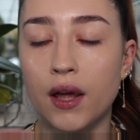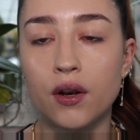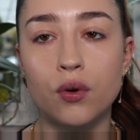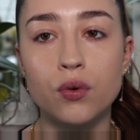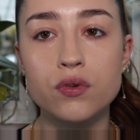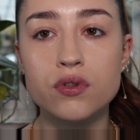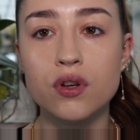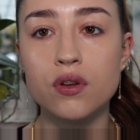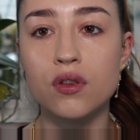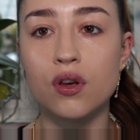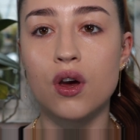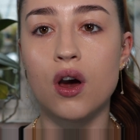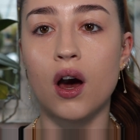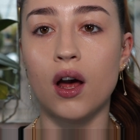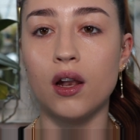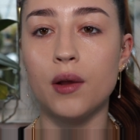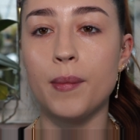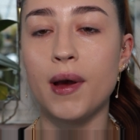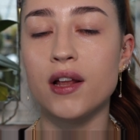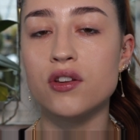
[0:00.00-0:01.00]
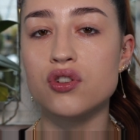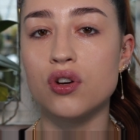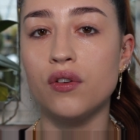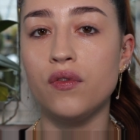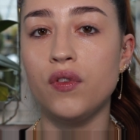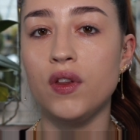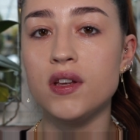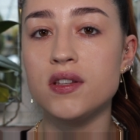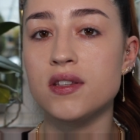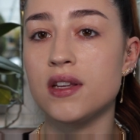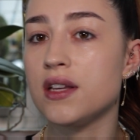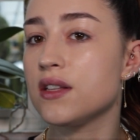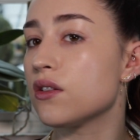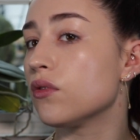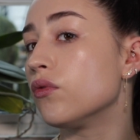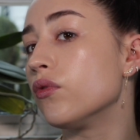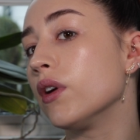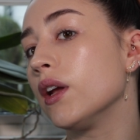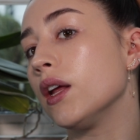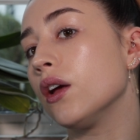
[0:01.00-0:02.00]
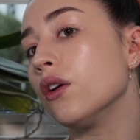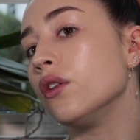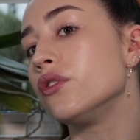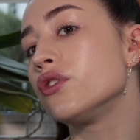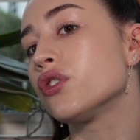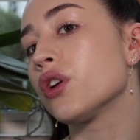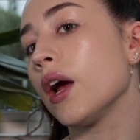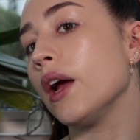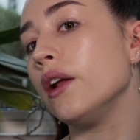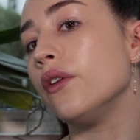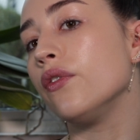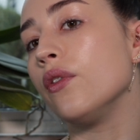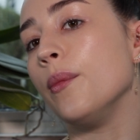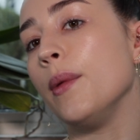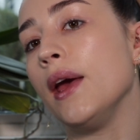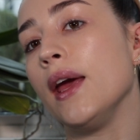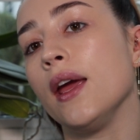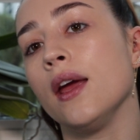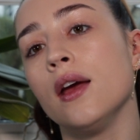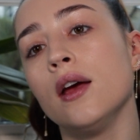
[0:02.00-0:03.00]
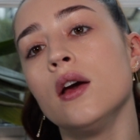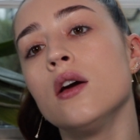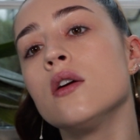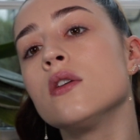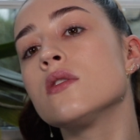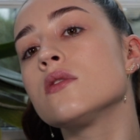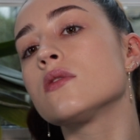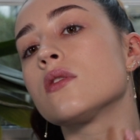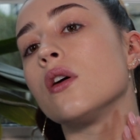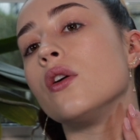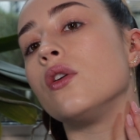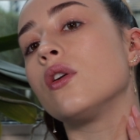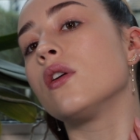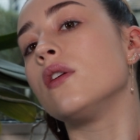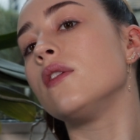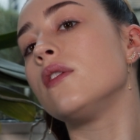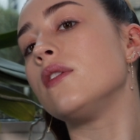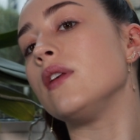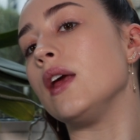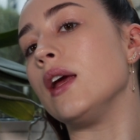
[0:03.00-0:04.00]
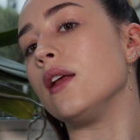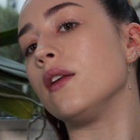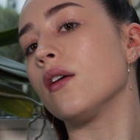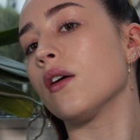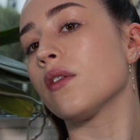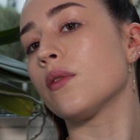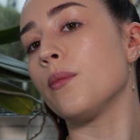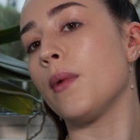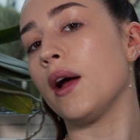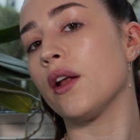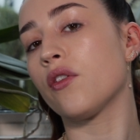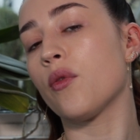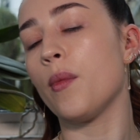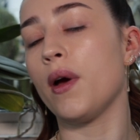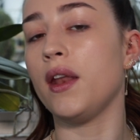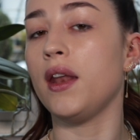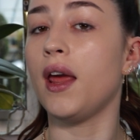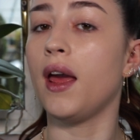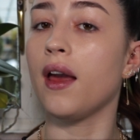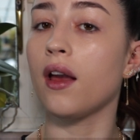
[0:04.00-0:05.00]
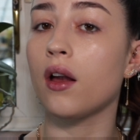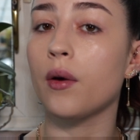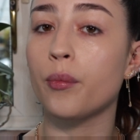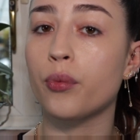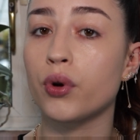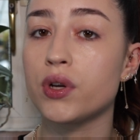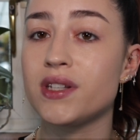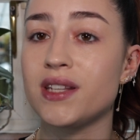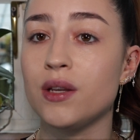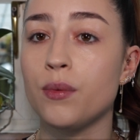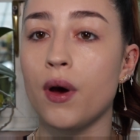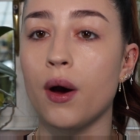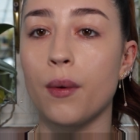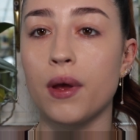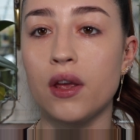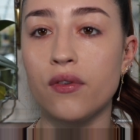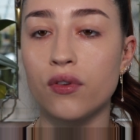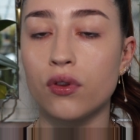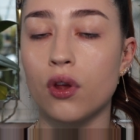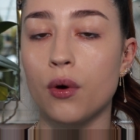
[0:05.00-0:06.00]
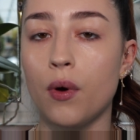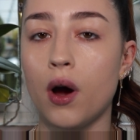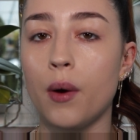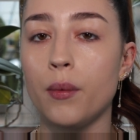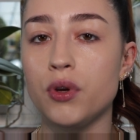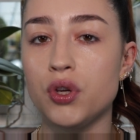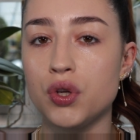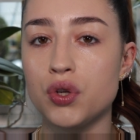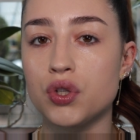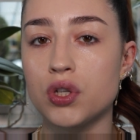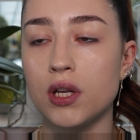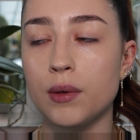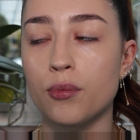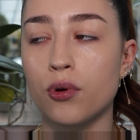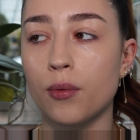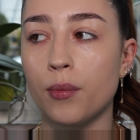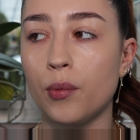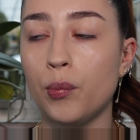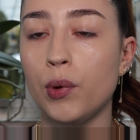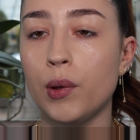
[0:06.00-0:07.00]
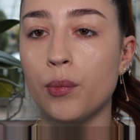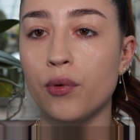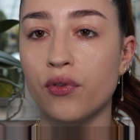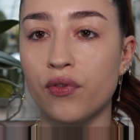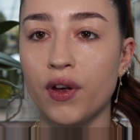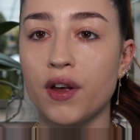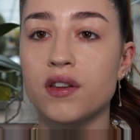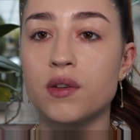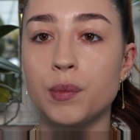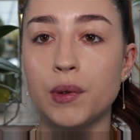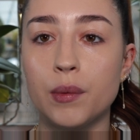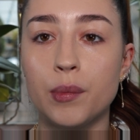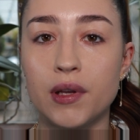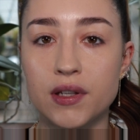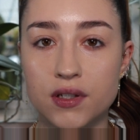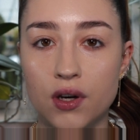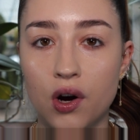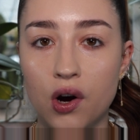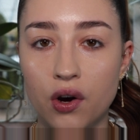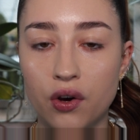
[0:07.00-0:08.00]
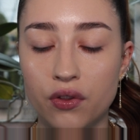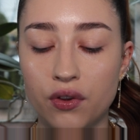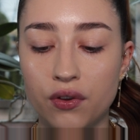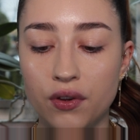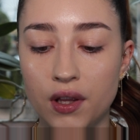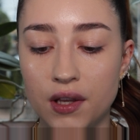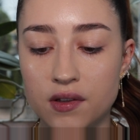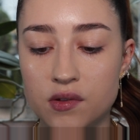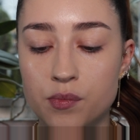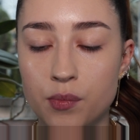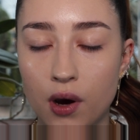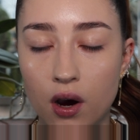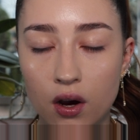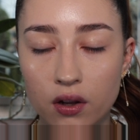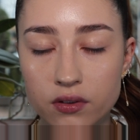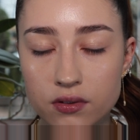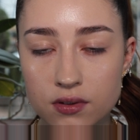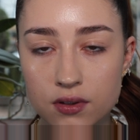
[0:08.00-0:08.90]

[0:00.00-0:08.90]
And also the colour match of this is a really good shade for me. So you can see it does match my neck pretty well, even though I would usually probably prefer to be a bit darker than this, but